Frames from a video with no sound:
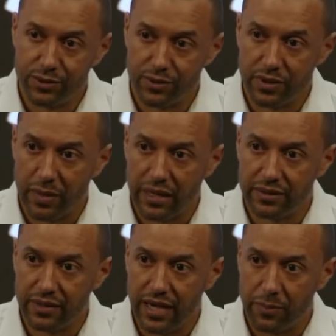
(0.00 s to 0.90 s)
truly
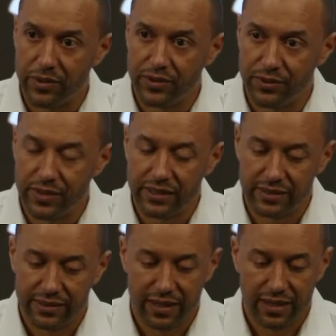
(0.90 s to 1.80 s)
about the
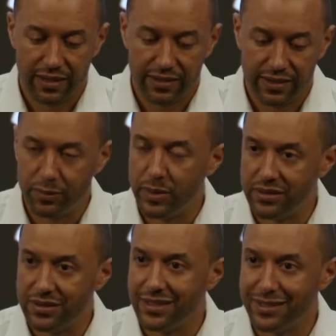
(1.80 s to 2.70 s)
opportunity. And then you
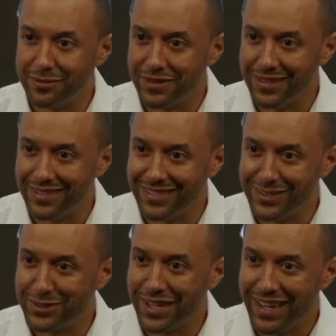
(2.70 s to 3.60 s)
meet Steve and
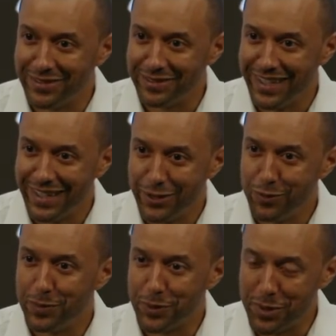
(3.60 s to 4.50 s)
it's kind of
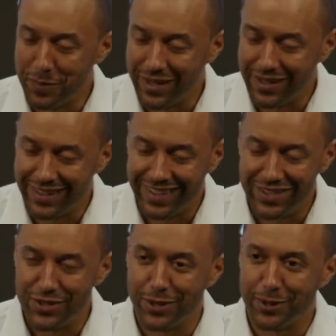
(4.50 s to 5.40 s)
the whipped cream
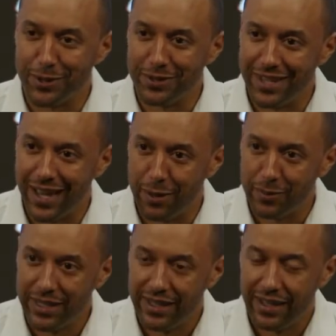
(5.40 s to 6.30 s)
and cherry on
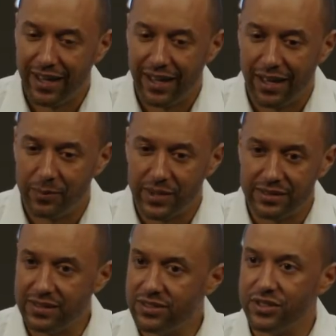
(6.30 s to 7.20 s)
top,
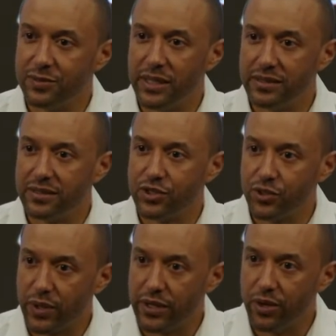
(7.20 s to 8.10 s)
because he's just been such
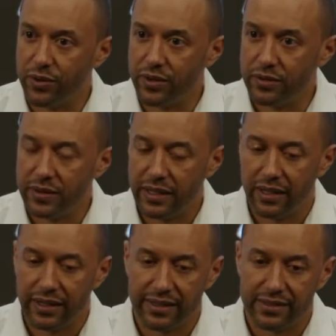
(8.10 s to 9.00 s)
a great owner.
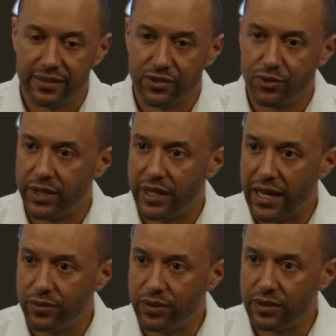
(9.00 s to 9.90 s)
He has such a great
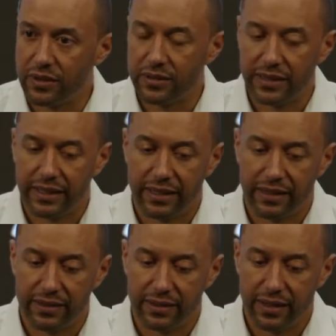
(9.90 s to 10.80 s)
outlook
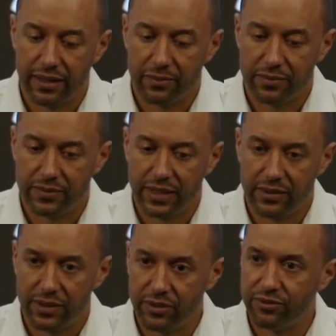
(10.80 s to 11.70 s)

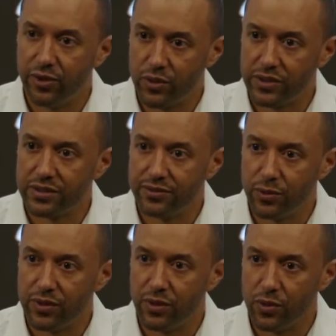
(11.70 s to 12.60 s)
and focus
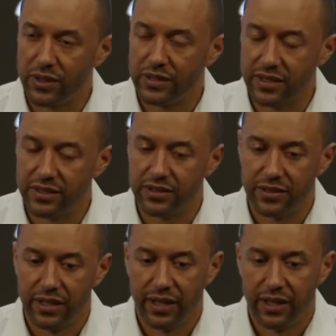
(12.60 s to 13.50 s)
for the organization.